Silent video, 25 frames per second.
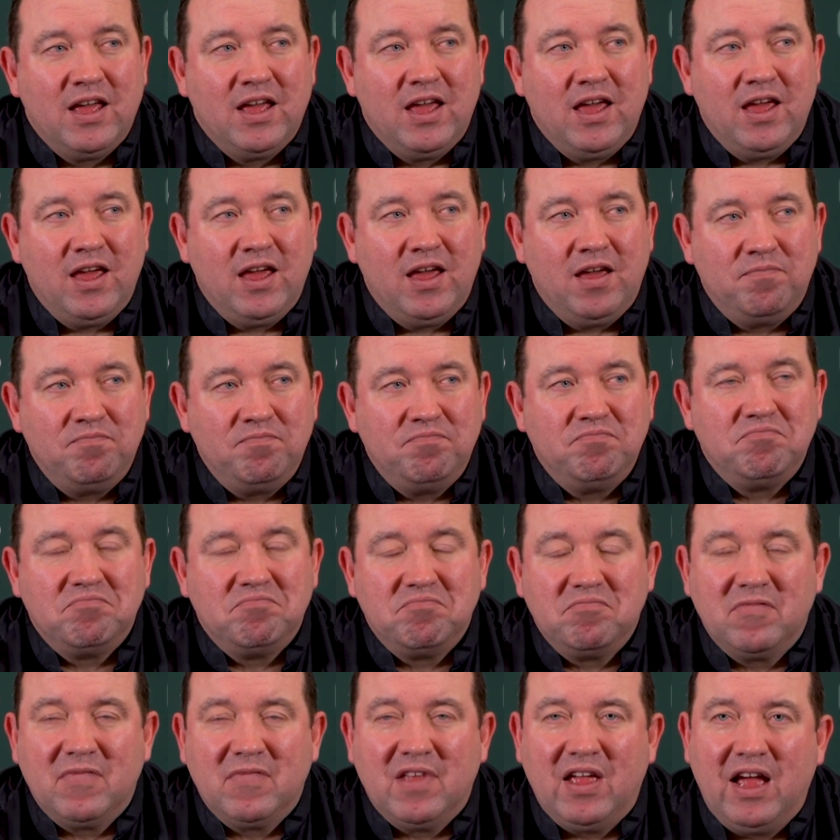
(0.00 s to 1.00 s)
um,
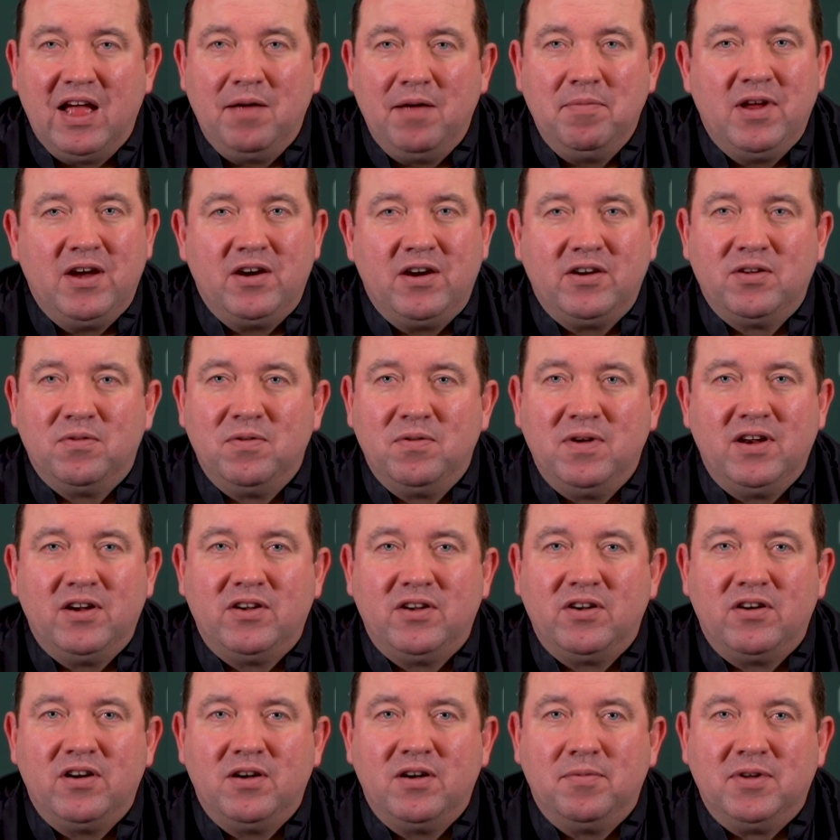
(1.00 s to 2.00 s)
I'm here to win a
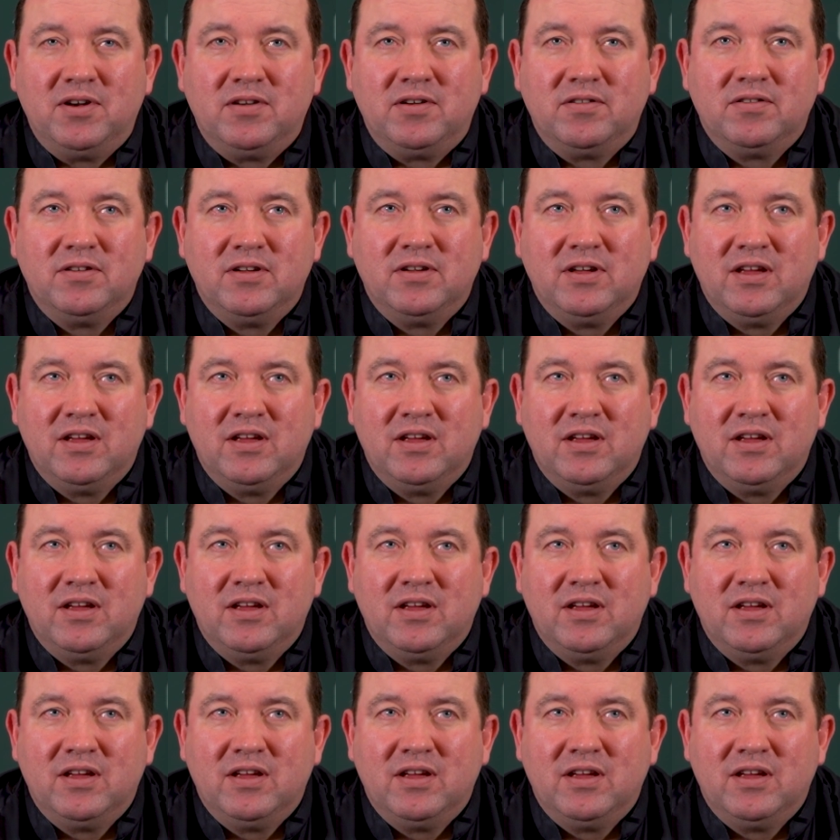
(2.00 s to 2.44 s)
tournament.